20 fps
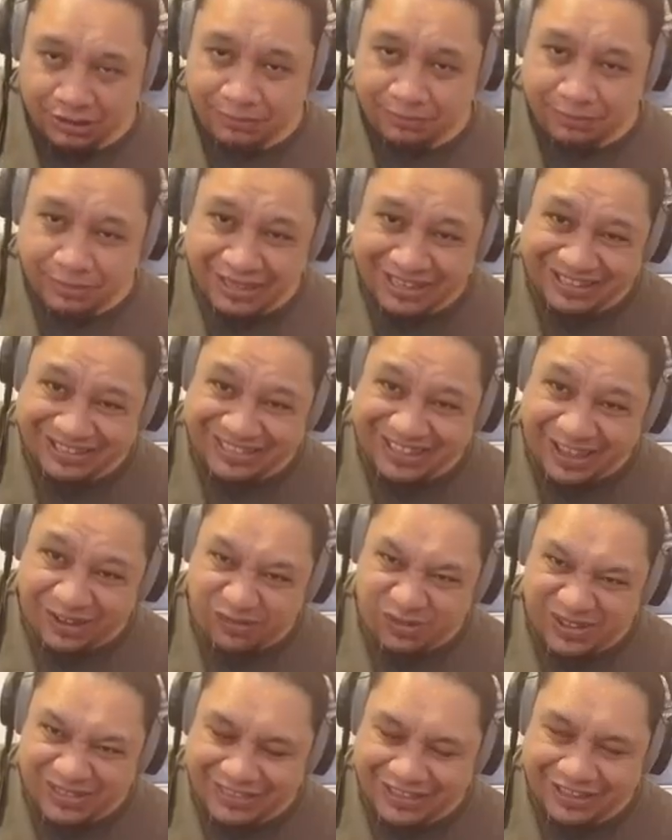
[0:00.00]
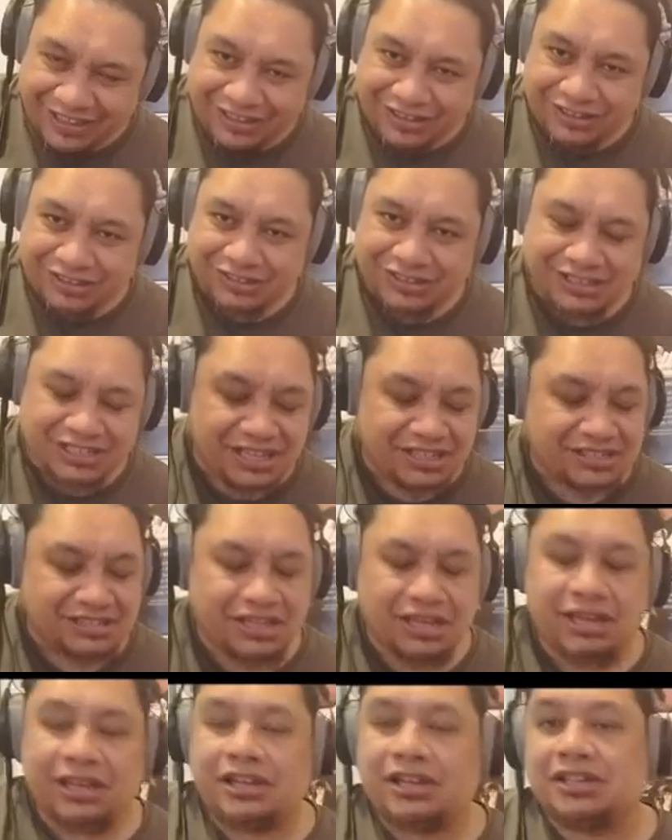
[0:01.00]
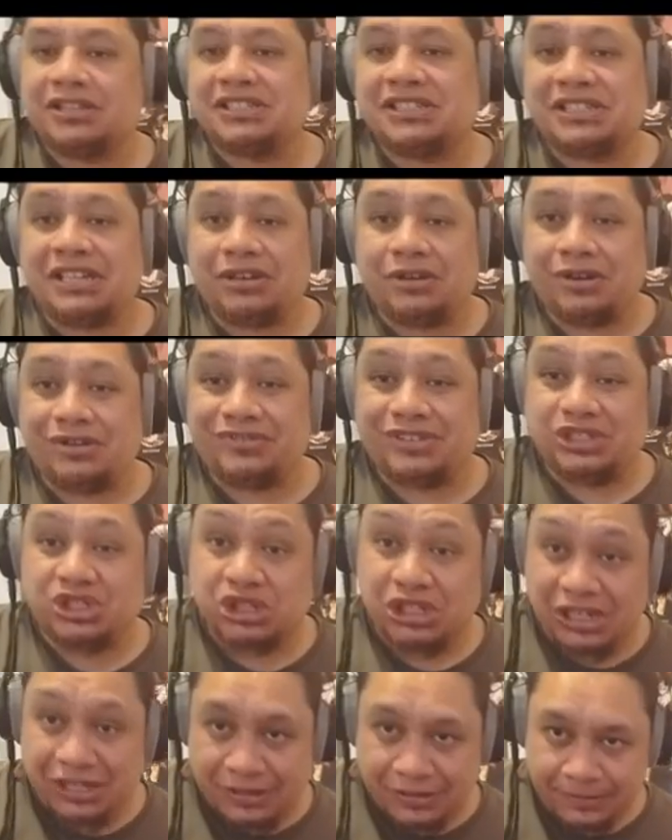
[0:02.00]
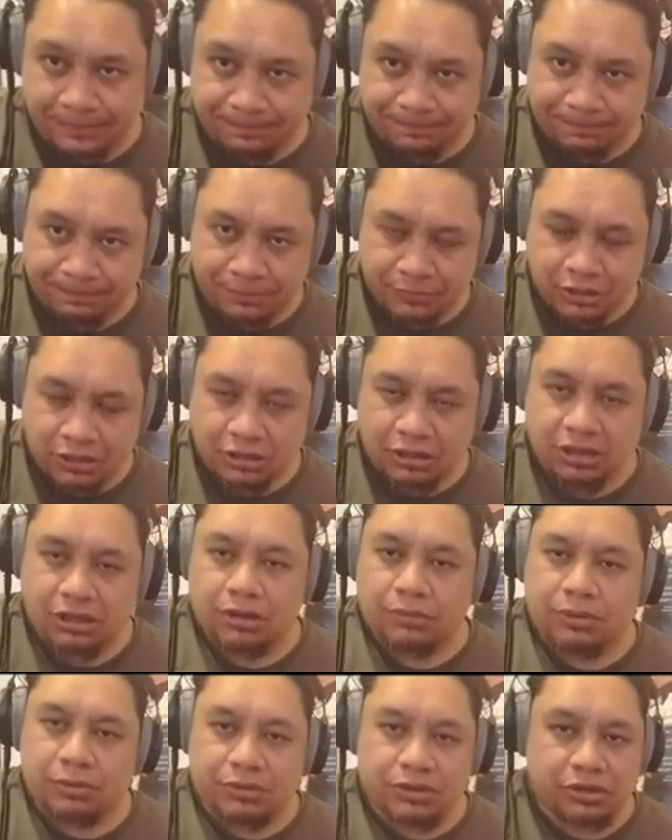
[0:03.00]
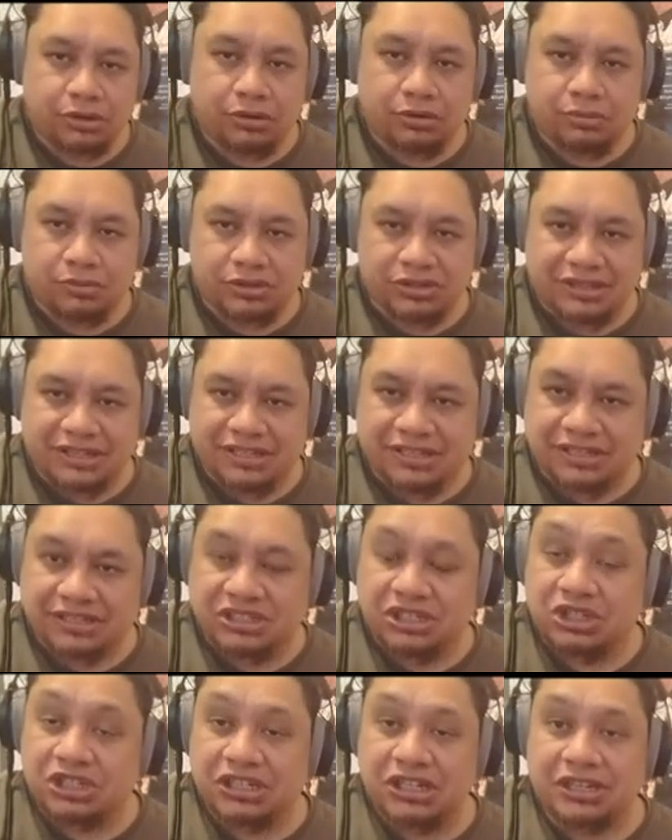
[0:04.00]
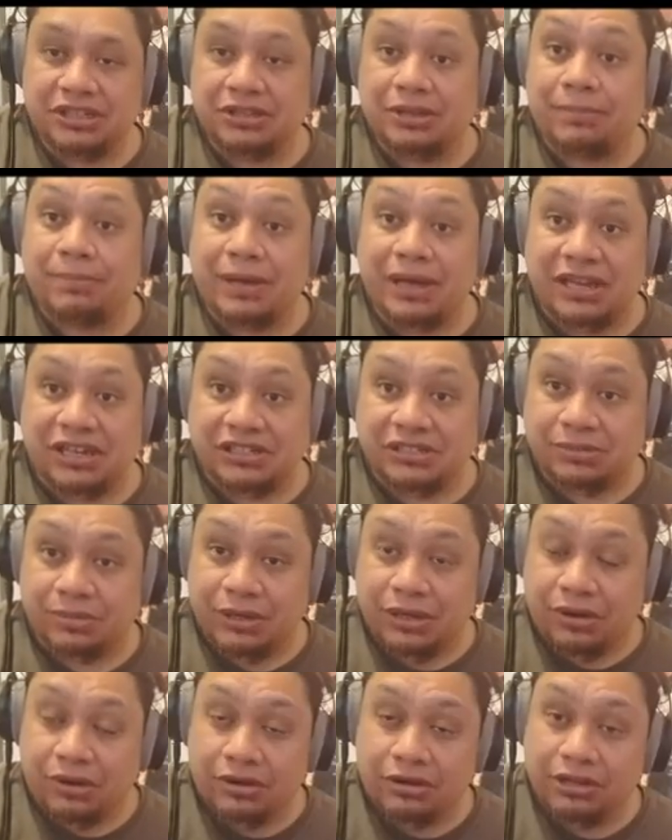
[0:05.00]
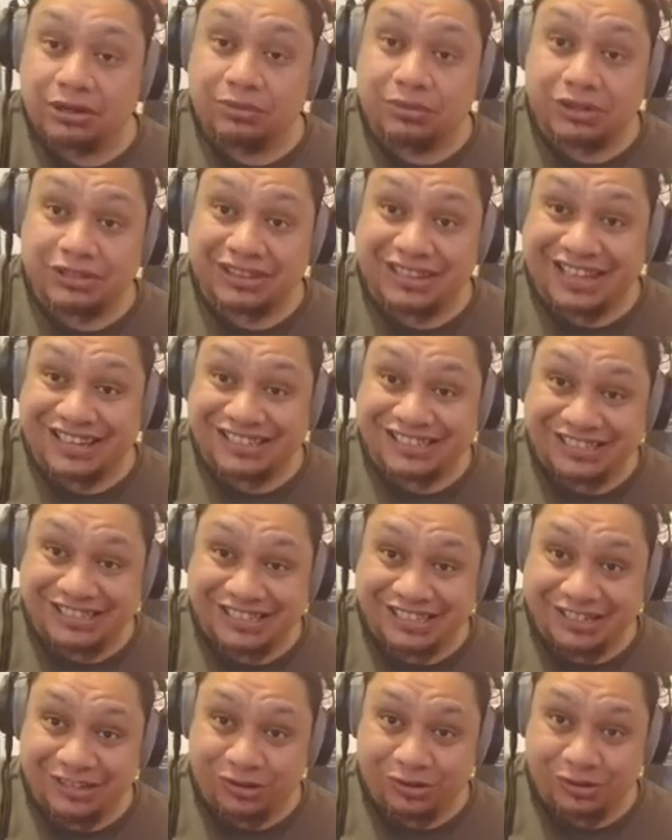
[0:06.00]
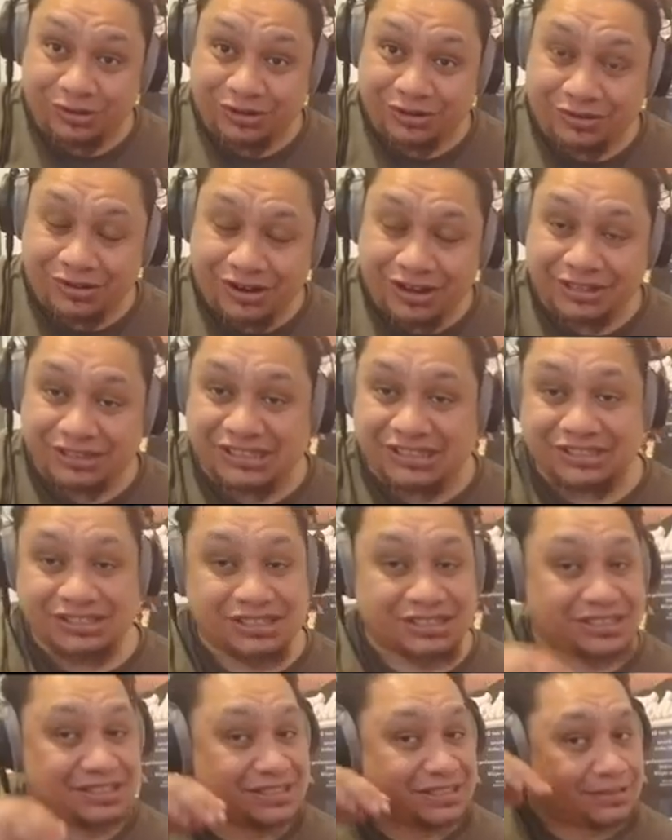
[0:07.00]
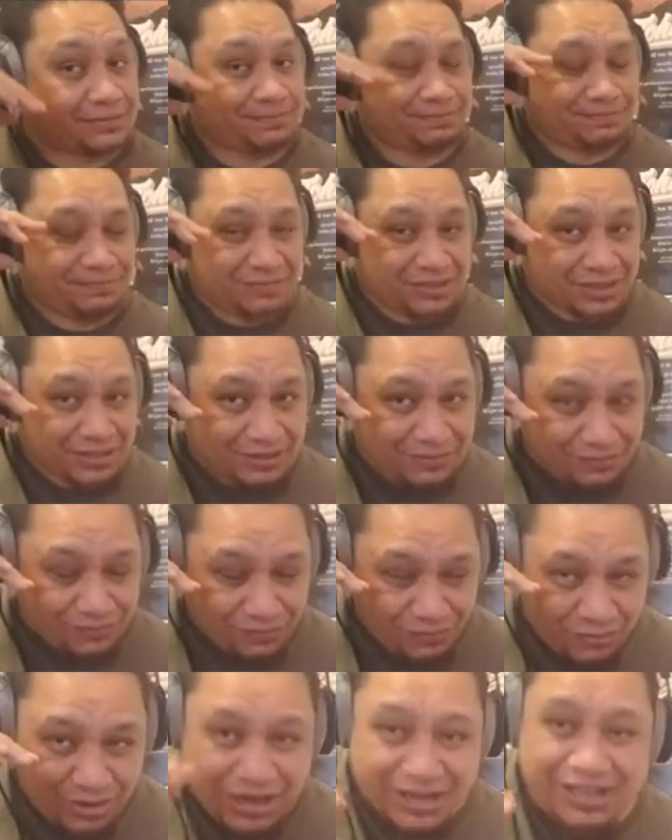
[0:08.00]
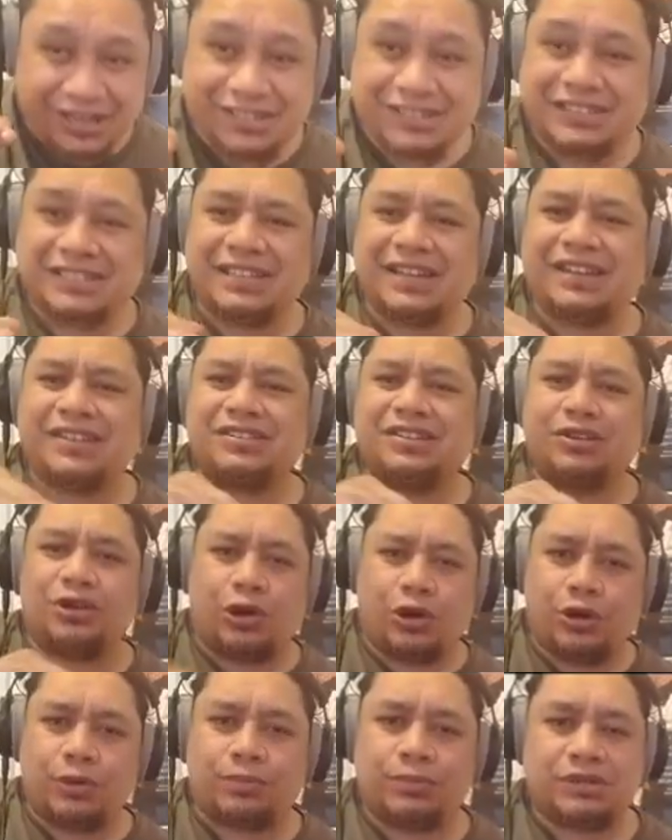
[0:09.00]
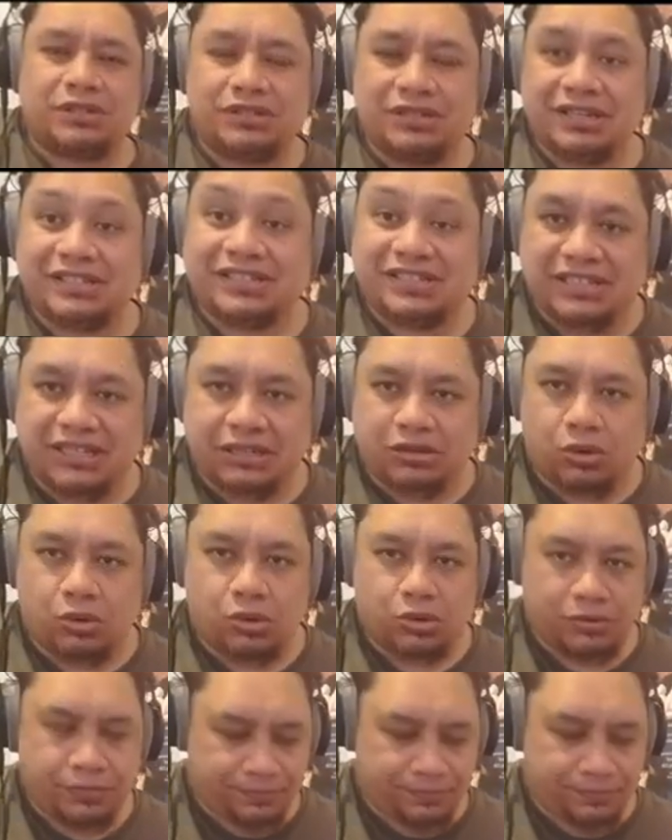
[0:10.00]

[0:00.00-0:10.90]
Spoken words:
Playing that one there, because that's a C over G. But we don't want this G in the bass. We only want that C chord, alright? So just a regular standard open C chord.